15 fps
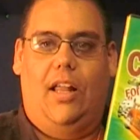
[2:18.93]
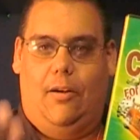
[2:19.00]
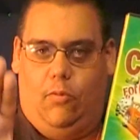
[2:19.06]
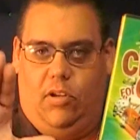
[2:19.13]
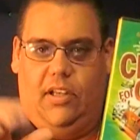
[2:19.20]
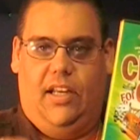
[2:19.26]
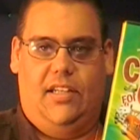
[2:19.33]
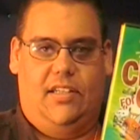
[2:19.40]
I
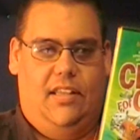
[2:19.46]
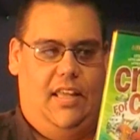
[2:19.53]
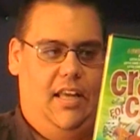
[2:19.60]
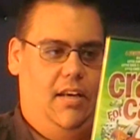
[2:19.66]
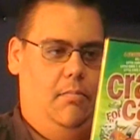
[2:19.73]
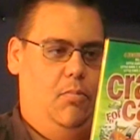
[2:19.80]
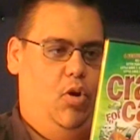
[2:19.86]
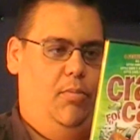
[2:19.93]
will get to that
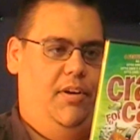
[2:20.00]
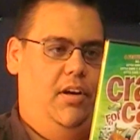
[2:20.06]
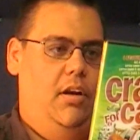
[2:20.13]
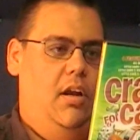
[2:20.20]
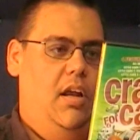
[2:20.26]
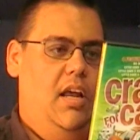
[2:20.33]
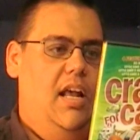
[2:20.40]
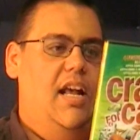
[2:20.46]
in a moment.
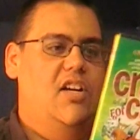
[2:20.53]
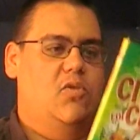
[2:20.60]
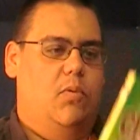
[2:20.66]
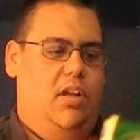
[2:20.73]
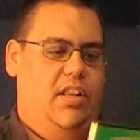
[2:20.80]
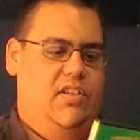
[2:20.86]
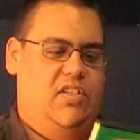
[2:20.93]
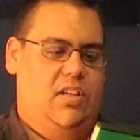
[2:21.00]
As
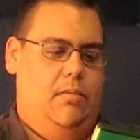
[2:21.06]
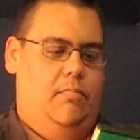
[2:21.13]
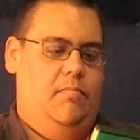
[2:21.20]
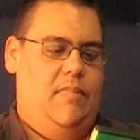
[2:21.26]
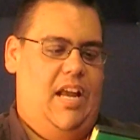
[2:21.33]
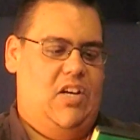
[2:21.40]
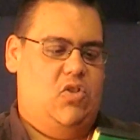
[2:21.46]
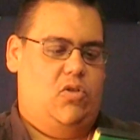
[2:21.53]
well as
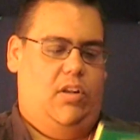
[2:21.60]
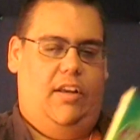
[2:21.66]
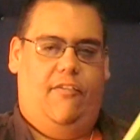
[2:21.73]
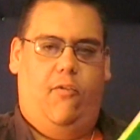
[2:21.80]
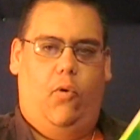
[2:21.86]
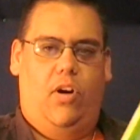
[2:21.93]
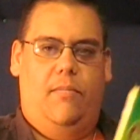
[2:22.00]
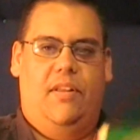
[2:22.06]
some extra, like,
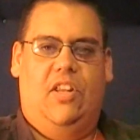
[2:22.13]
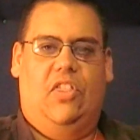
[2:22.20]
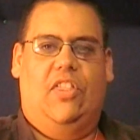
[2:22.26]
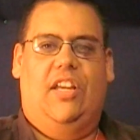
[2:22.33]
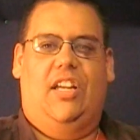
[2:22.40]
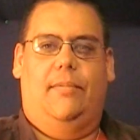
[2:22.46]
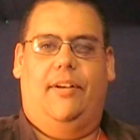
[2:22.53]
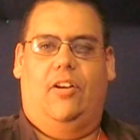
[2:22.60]
40-minute
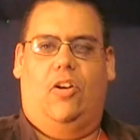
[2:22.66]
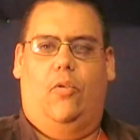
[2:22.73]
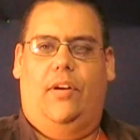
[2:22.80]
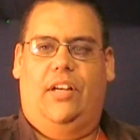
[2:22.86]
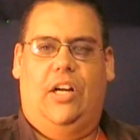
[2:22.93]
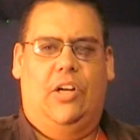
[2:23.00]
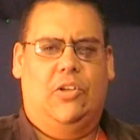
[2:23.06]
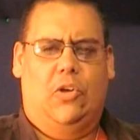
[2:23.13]
thing about
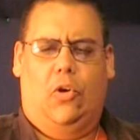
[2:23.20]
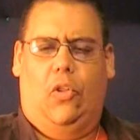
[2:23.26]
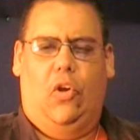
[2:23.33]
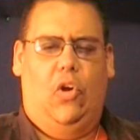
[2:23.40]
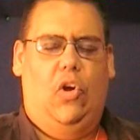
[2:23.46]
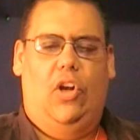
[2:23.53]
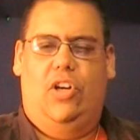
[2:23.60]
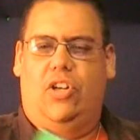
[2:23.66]
going under the
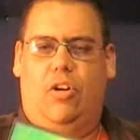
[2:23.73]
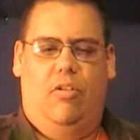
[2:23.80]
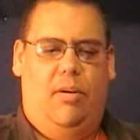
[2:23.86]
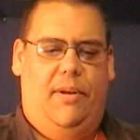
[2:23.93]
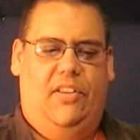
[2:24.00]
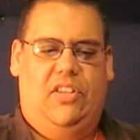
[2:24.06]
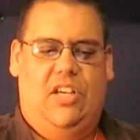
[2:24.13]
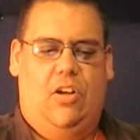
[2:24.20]
hood and knowing
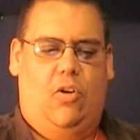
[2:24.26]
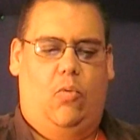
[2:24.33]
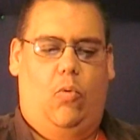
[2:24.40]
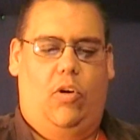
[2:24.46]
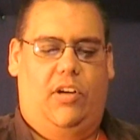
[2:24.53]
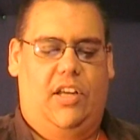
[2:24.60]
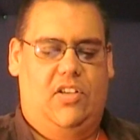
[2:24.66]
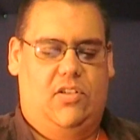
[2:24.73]
about the inner
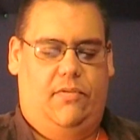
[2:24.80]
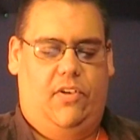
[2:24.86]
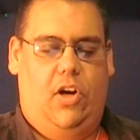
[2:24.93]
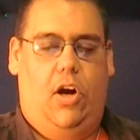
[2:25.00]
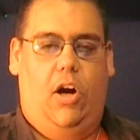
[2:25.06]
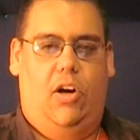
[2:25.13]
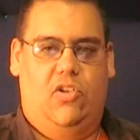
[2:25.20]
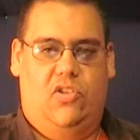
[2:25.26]
workings of
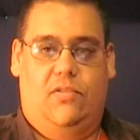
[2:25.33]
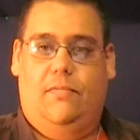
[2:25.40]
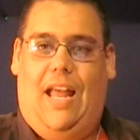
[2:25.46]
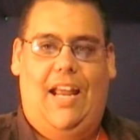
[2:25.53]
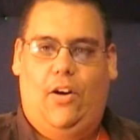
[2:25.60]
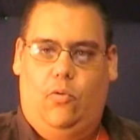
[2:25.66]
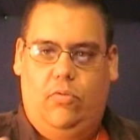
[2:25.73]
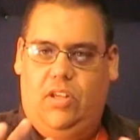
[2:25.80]
Cars.
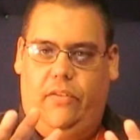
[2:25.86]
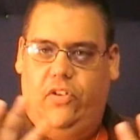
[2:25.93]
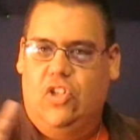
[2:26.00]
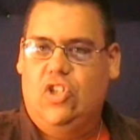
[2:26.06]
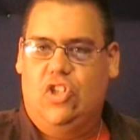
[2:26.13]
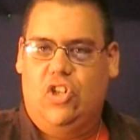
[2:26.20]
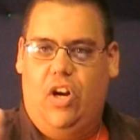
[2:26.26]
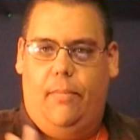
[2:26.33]
I don't give a
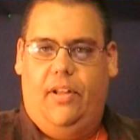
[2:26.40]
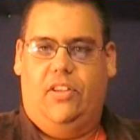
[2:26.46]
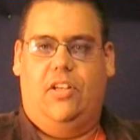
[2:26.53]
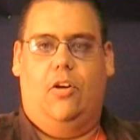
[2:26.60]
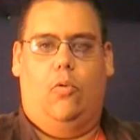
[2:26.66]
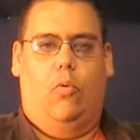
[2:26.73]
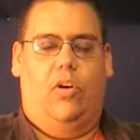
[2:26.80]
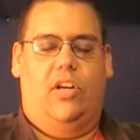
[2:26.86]
shit about the
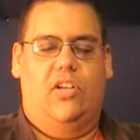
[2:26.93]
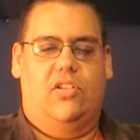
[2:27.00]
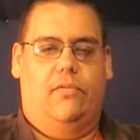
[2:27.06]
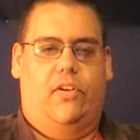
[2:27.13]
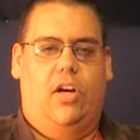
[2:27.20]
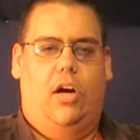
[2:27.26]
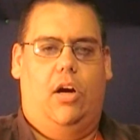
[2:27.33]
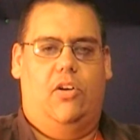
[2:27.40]
inner workings of
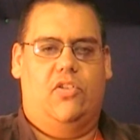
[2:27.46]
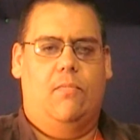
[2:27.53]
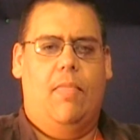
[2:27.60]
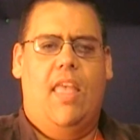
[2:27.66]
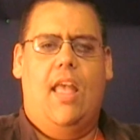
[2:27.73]
Cars.